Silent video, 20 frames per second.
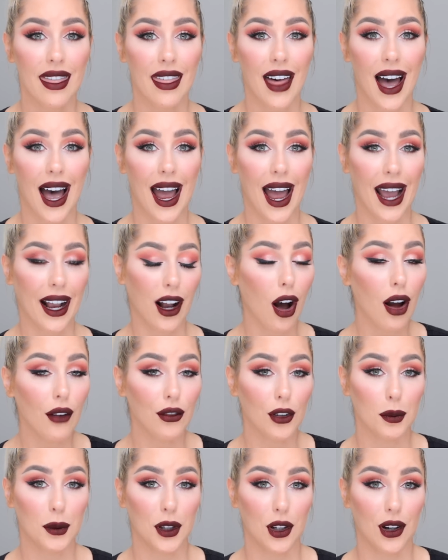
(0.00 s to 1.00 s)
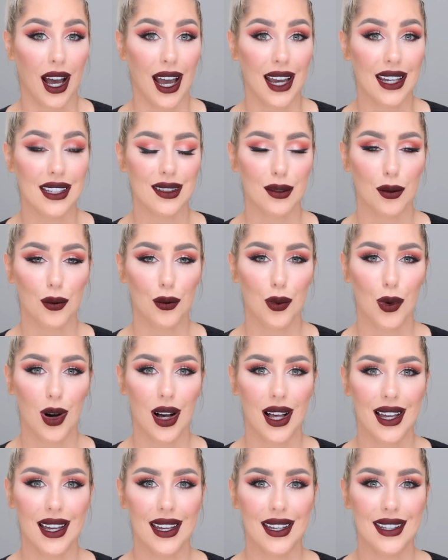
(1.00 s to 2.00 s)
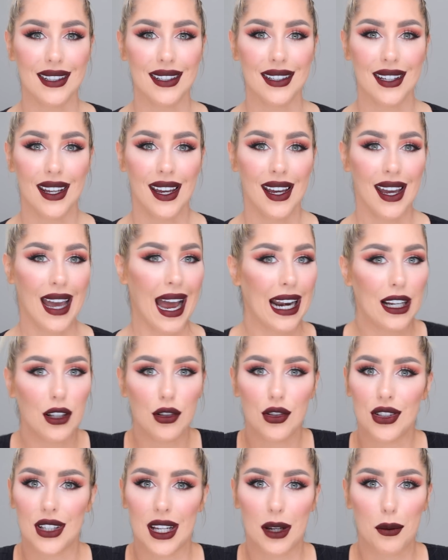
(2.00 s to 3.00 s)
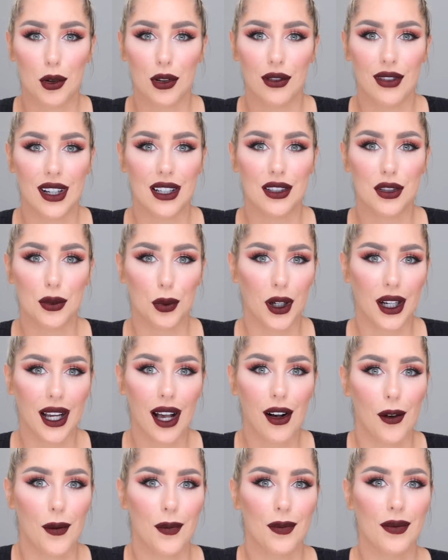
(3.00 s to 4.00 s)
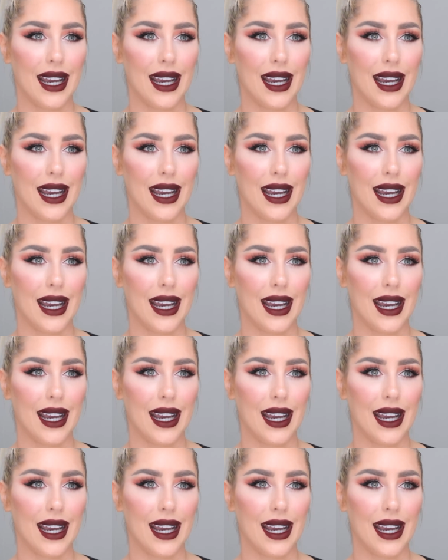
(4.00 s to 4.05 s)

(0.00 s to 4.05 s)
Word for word: that I got from you guys was, how do you stay motivated to work out?